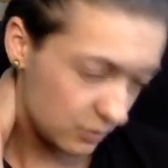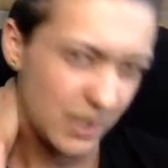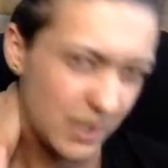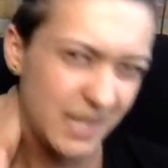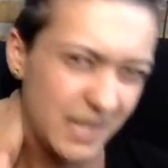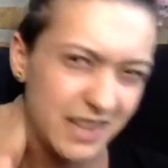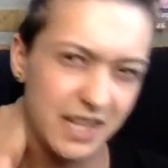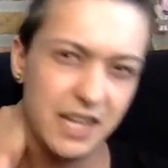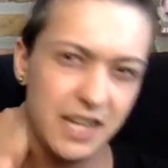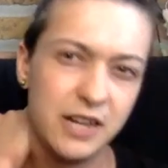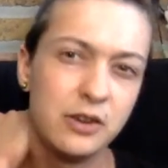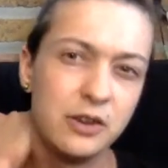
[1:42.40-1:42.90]

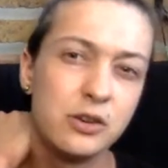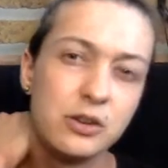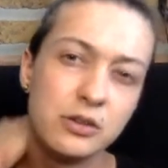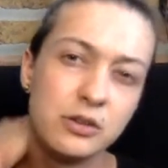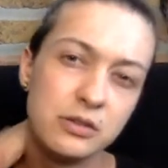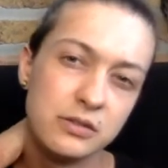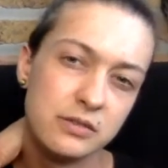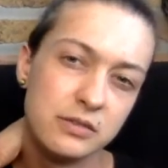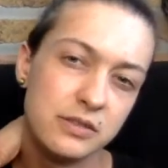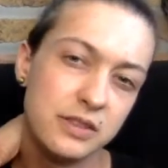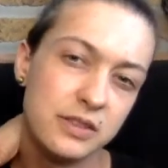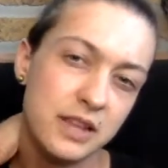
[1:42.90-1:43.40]
way
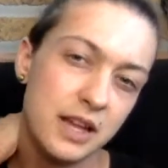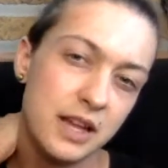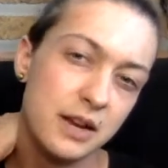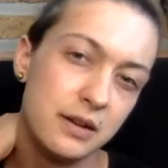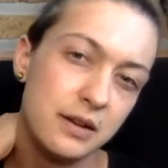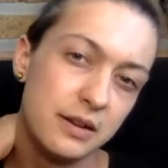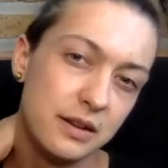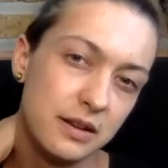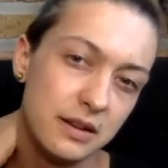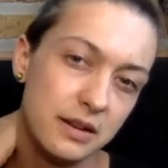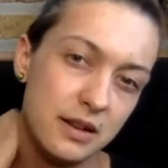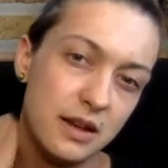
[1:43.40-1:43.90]
later
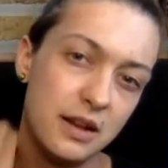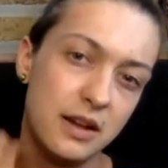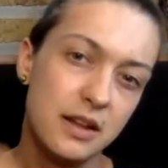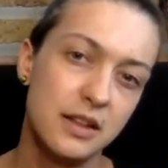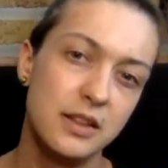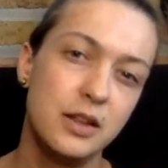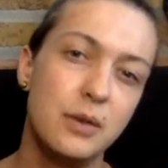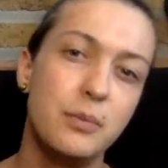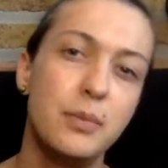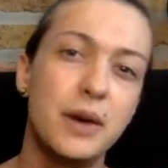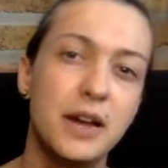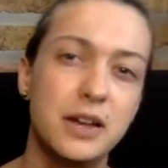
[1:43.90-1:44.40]
than in
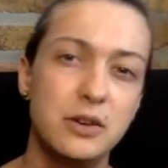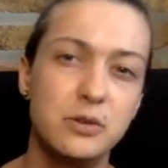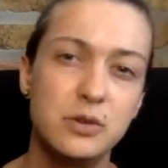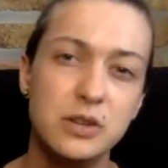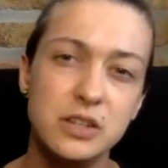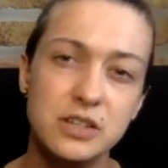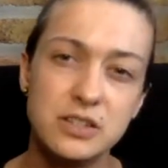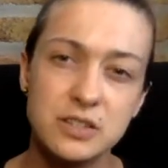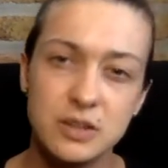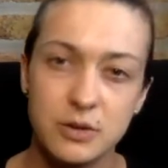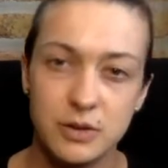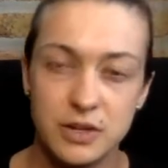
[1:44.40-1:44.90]

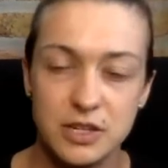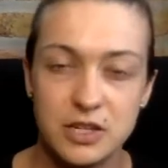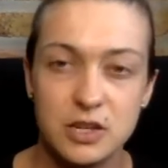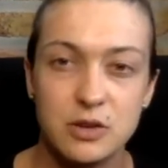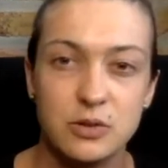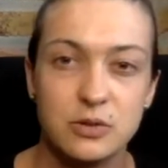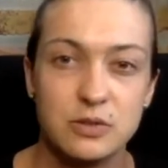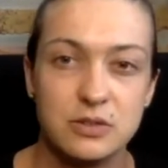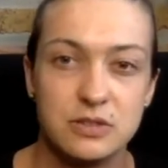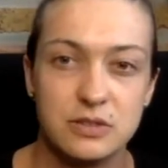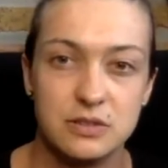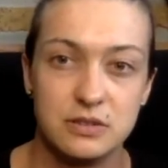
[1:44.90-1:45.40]
non-binary, so I
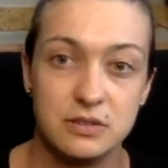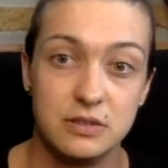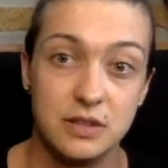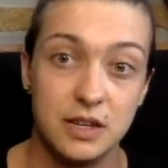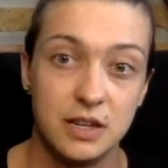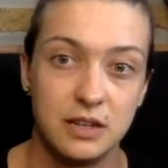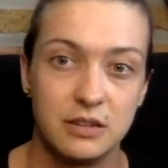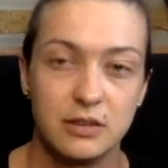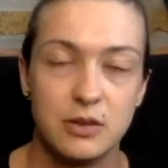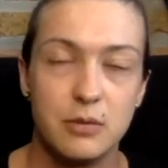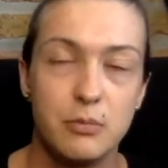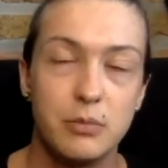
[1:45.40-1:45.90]
chose
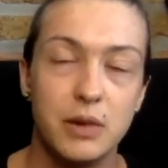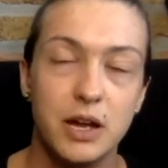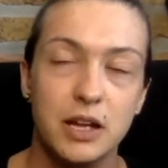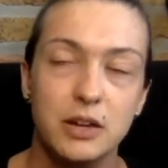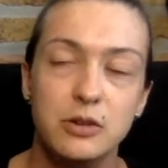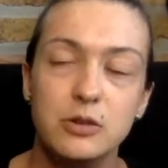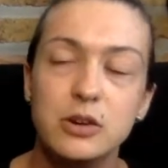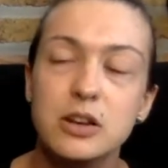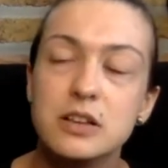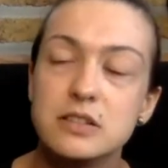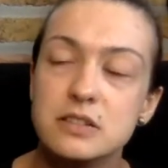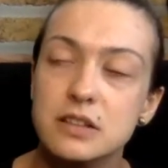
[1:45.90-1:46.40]
like
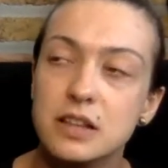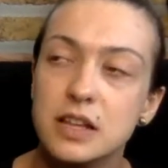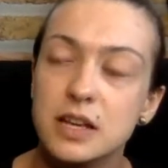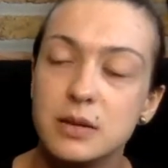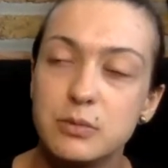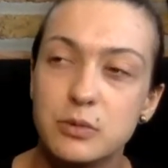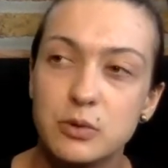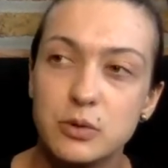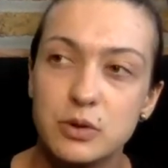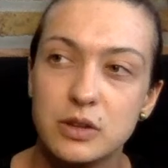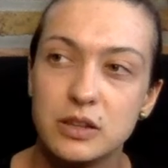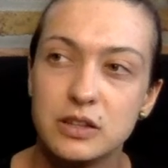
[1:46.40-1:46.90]
non-binary as a
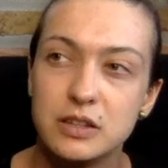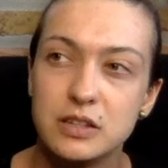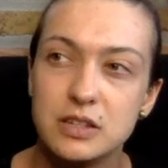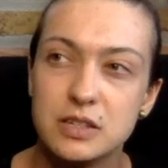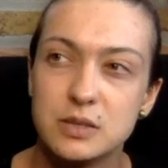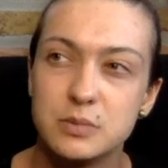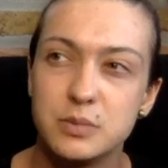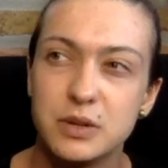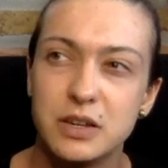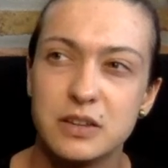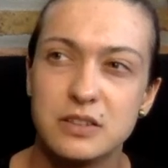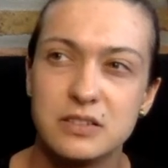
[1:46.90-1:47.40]
label really
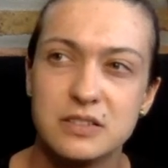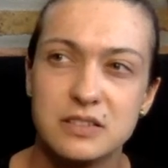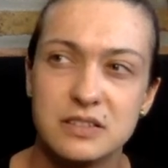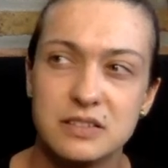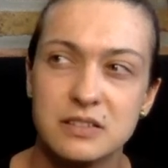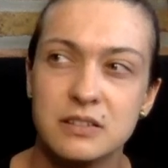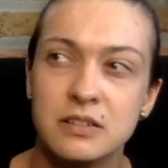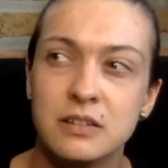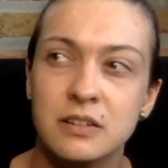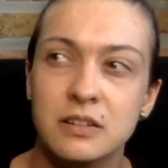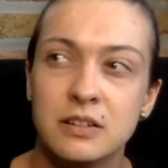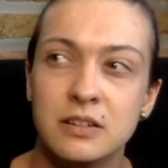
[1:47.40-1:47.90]
just
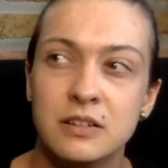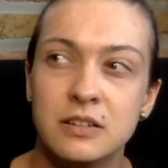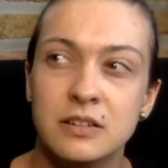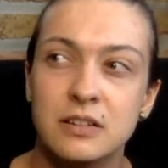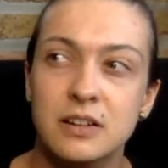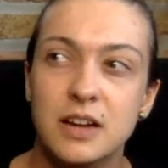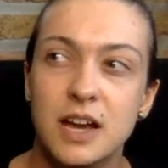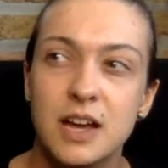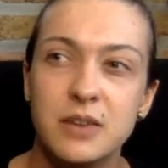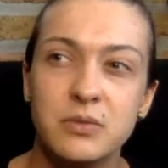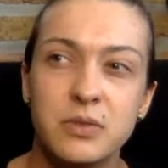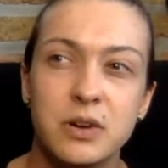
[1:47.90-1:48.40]
because
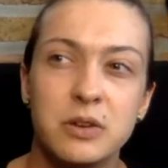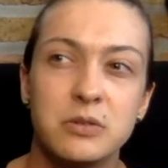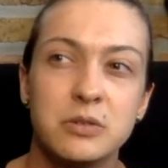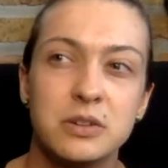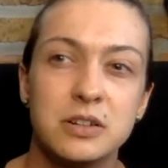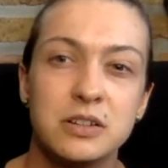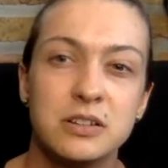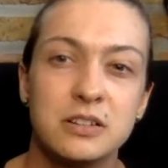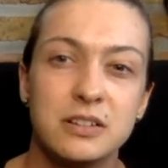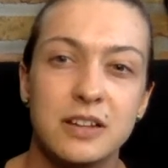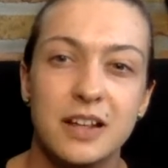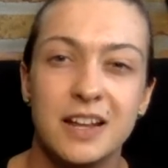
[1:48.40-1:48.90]
I
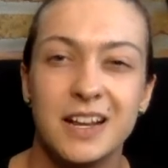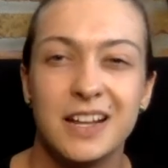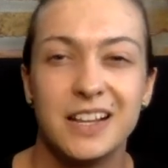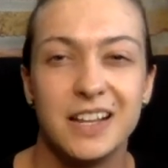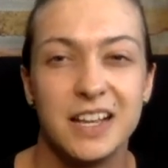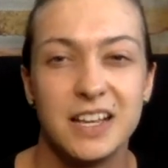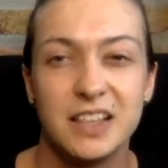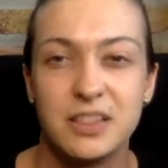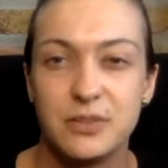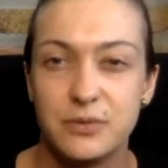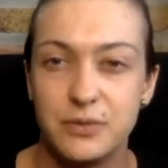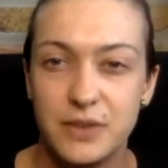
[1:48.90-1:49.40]
found it and I
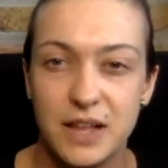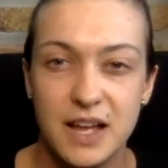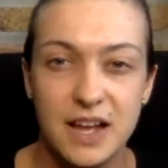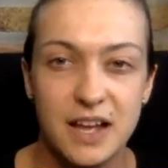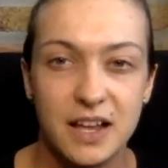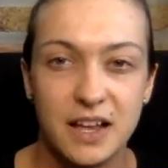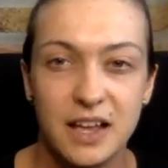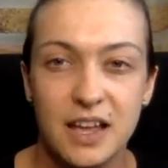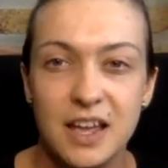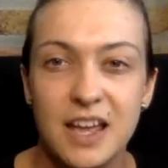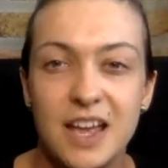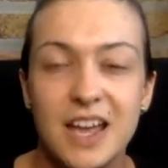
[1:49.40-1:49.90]
like the
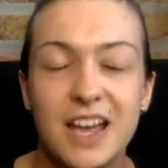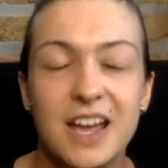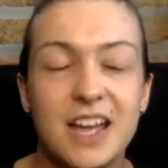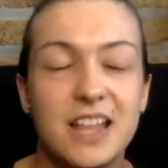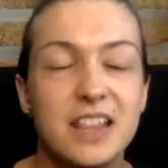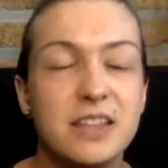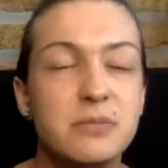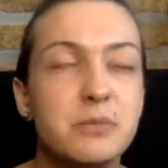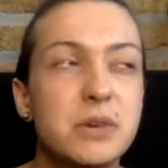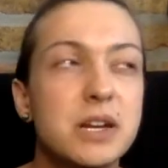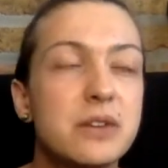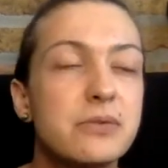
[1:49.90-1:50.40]
flag.
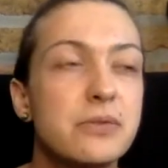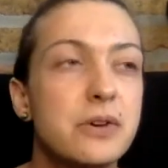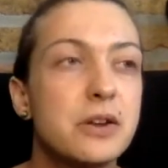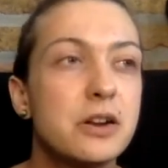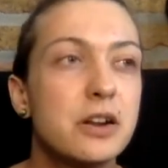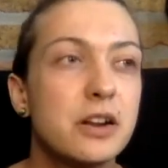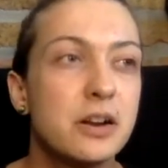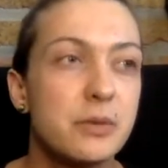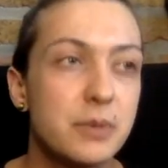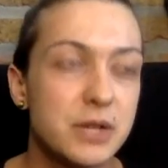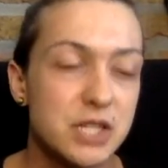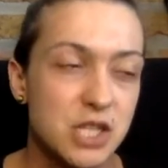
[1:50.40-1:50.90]
And then when I
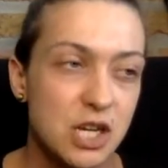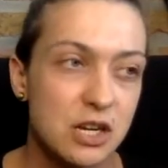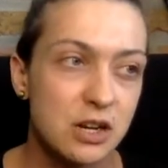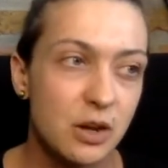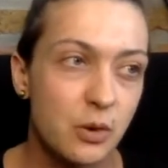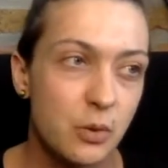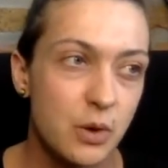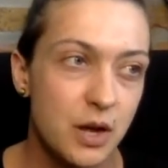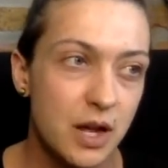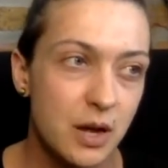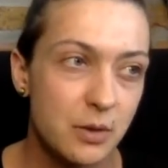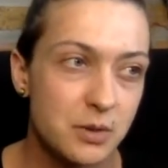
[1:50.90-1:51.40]
found out about
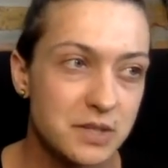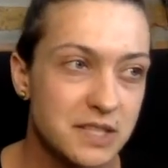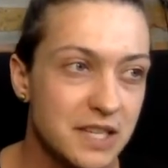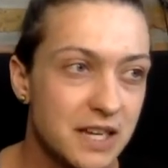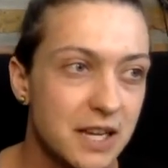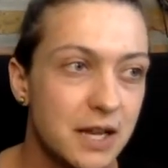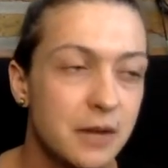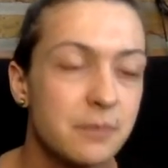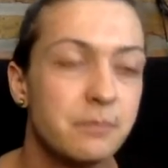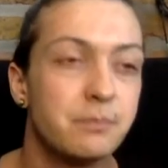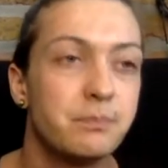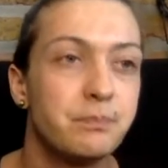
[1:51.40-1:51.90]
genderqueer, I was
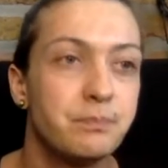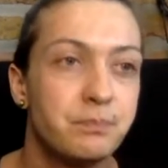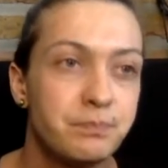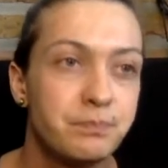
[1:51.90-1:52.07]
like,